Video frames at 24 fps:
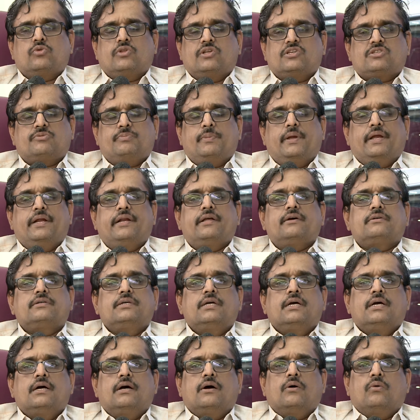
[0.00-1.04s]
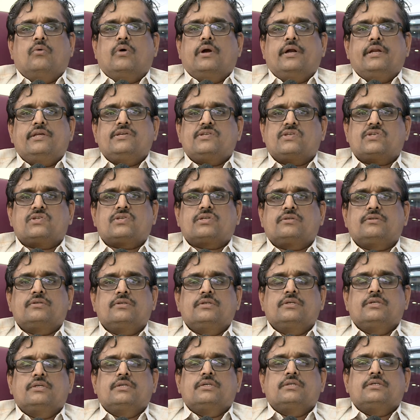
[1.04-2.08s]
the speed. One is
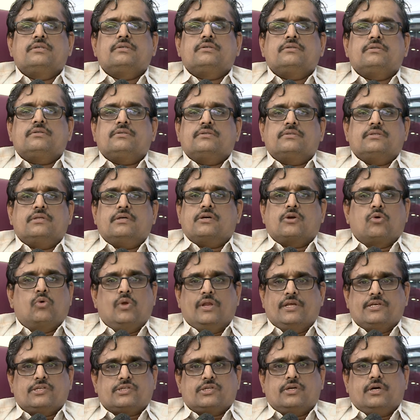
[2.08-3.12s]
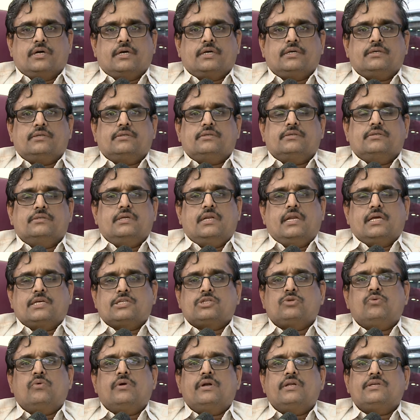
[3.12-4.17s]
the rolling stock. The
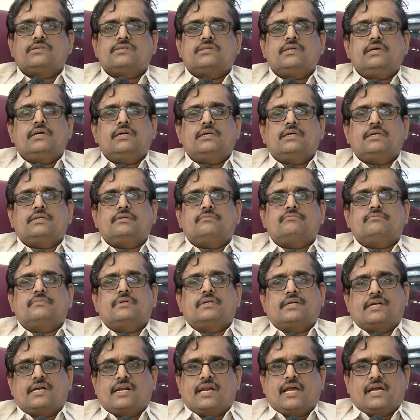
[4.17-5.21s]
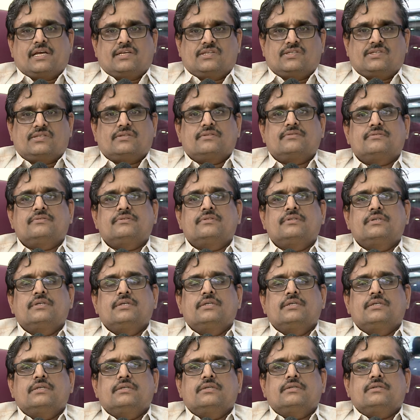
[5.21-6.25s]
next one is the tracks,
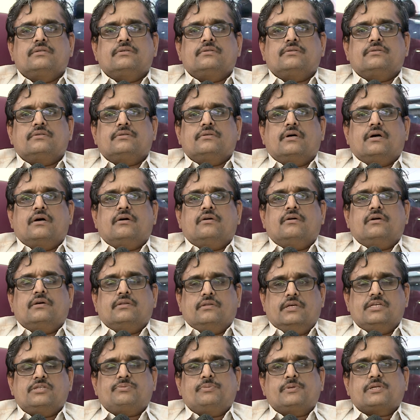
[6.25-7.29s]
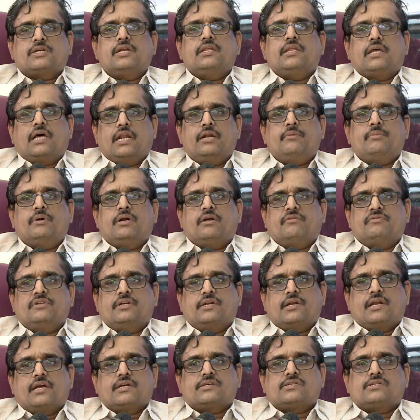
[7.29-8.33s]
especially the alignment of the
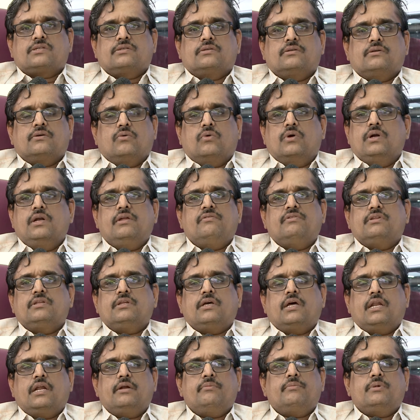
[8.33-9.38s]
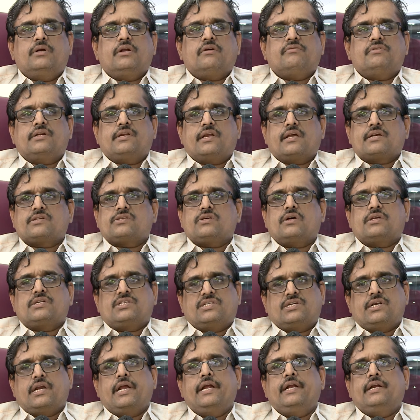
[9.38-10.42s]
tracks. Only when the alignment of the tracks are
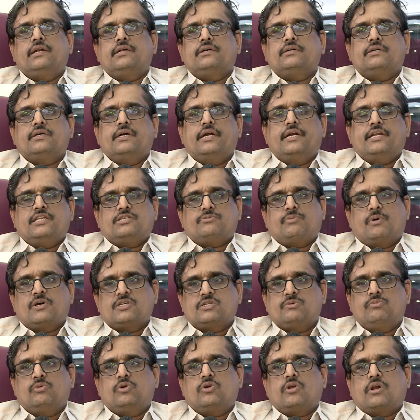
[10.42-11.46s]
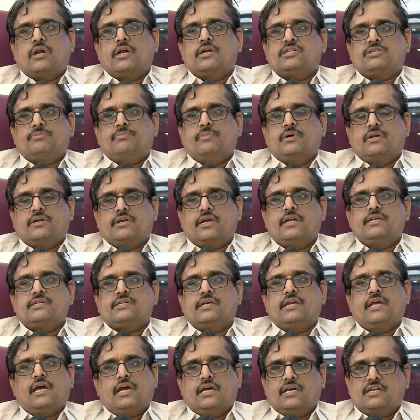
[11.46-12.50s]
straight, it is possible to run trains
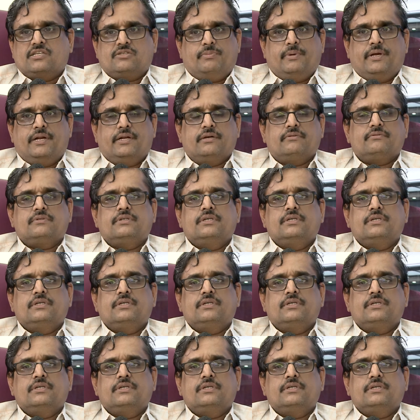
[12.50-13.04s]
at a higher speed.